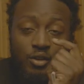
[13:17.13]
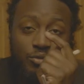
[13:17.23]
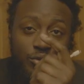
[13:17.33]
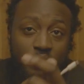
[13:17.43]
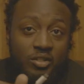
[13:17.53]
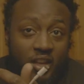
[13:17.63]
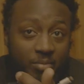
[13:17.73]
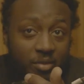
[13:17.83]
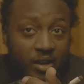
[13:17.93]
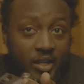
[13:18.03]
When you
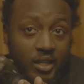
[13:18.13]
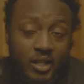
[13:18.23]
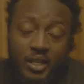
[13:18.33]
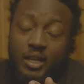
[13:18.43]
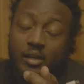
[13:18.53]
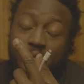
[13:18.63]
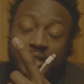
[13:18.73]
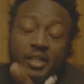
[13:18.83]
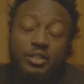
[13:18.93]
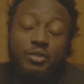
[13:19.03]
separate it, but
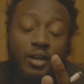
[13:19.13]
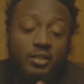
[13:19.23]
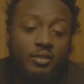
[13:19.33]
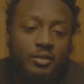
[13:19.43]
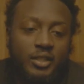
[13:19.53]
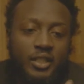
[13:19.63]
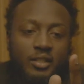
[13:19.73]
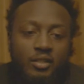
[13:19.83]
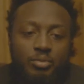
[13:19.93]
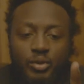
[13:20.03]
then you also want to get
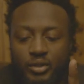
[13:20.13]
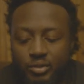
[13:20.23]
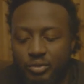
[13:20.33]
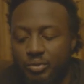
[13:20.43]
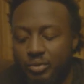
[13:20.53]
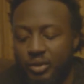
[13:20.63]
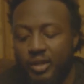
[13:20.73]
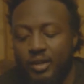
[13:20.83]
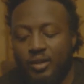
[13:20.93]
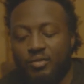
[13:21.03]
to the point too,
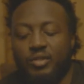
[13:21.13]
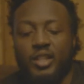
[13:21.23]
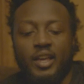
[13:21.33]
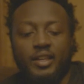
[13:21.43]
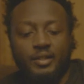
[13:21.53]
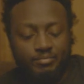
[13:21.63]
where like,